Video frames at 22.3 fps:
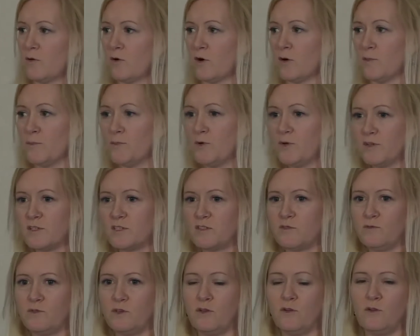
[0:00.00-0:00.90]
or a Buddhist
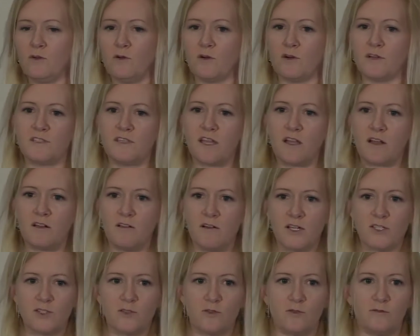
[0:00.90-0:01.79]
view or a
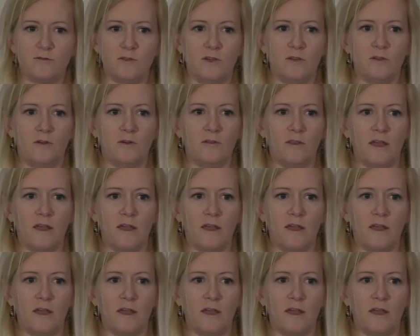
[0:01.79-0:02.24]
psychological view,